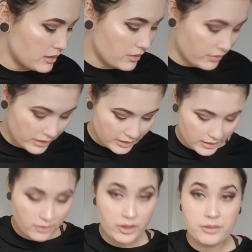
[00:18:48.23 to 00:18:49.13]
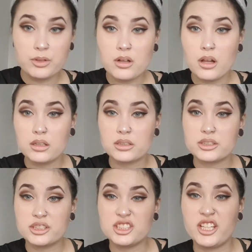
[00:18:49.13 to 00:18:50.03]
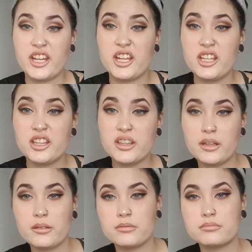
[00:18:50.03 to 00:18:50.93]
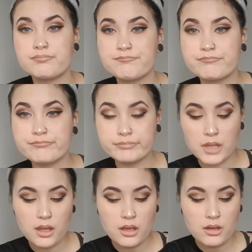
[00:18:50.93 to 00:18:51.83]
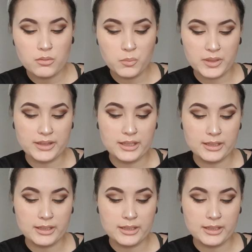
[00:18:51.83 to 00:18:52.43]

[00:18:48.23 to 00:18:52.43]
So, and now I will color that in with the